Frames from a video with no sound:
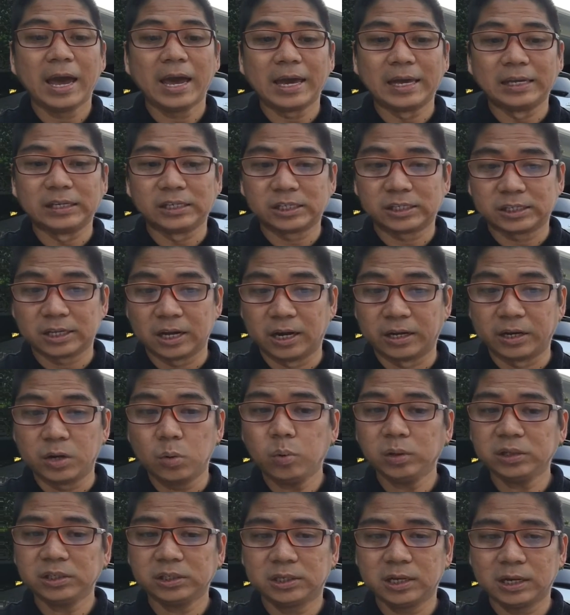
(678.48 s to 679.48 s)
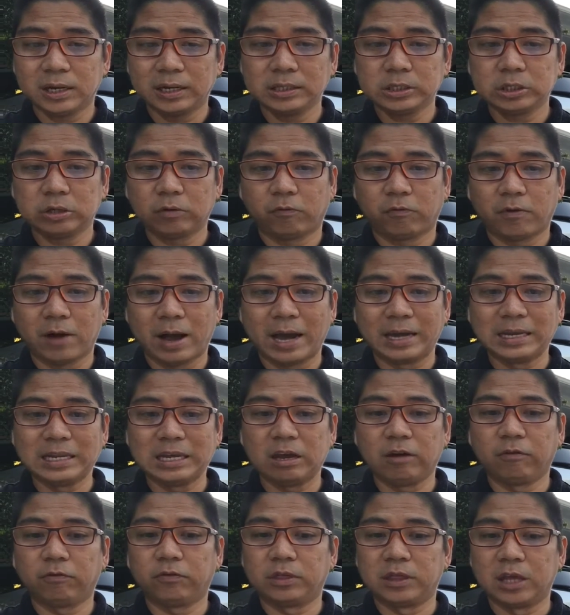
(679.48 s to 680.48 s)
A study was done to find
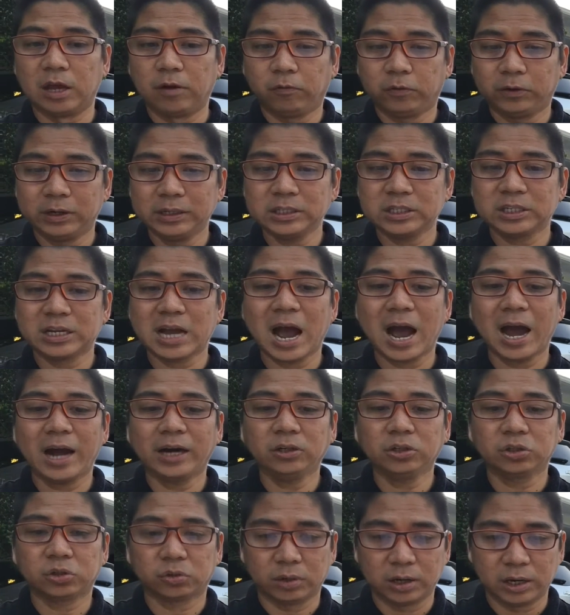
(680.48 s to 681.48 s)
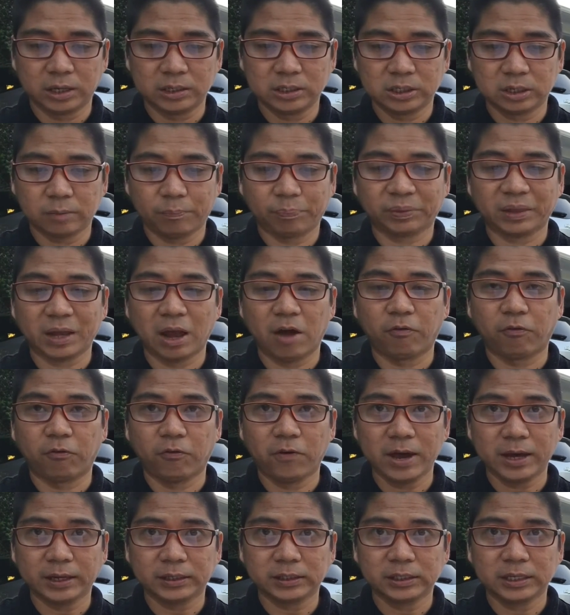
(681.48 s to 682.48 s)
if different tire treads
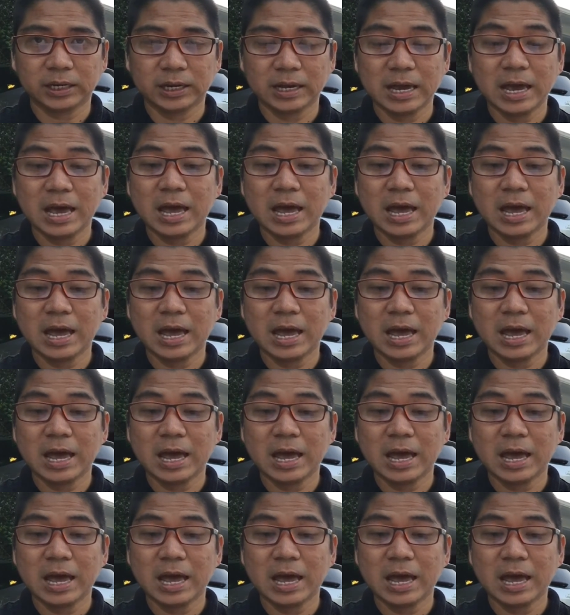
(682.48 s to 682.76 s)
affect